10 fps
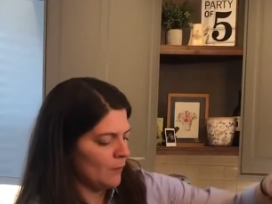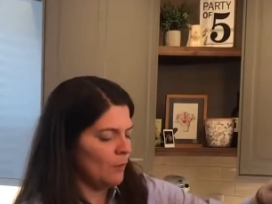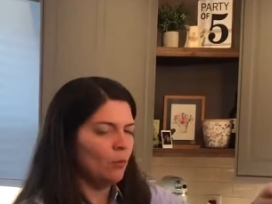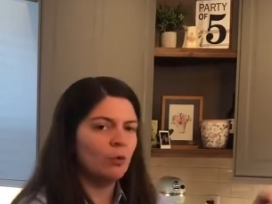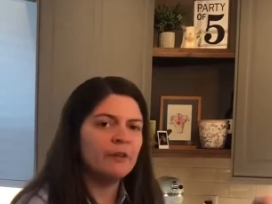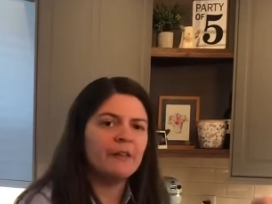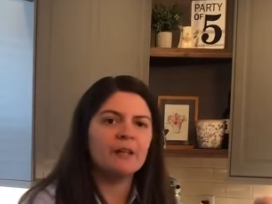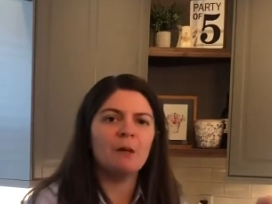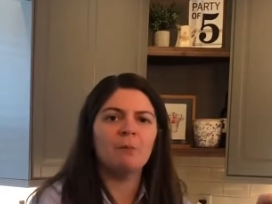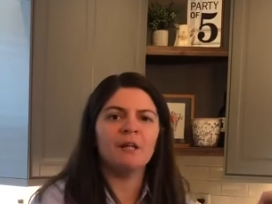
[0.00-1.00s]
One thing
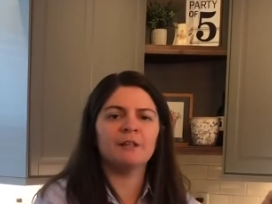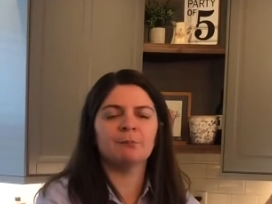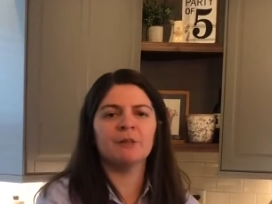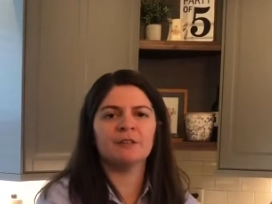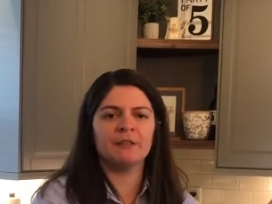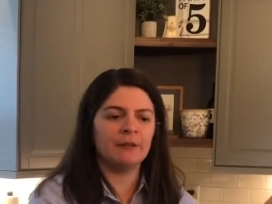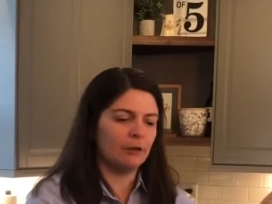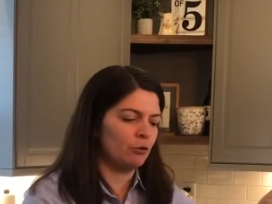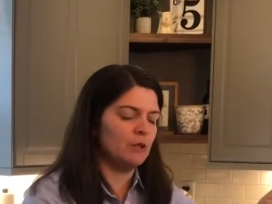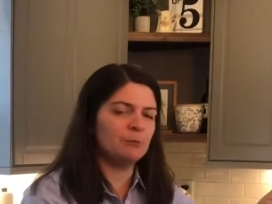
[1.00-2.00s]
that makes mixing the
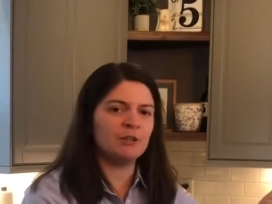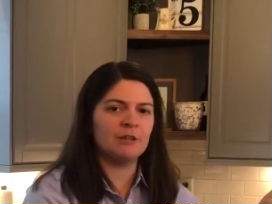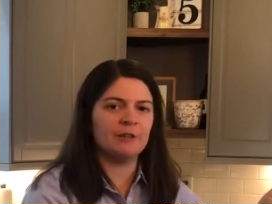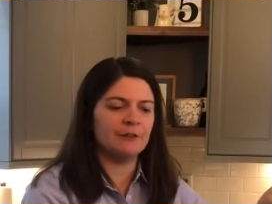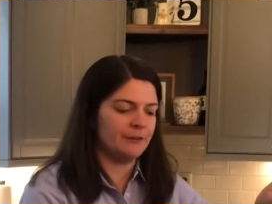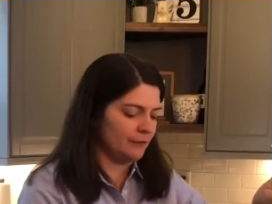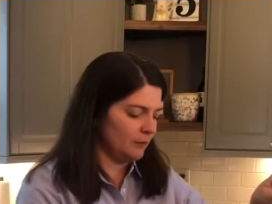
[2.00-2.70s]
cream cheese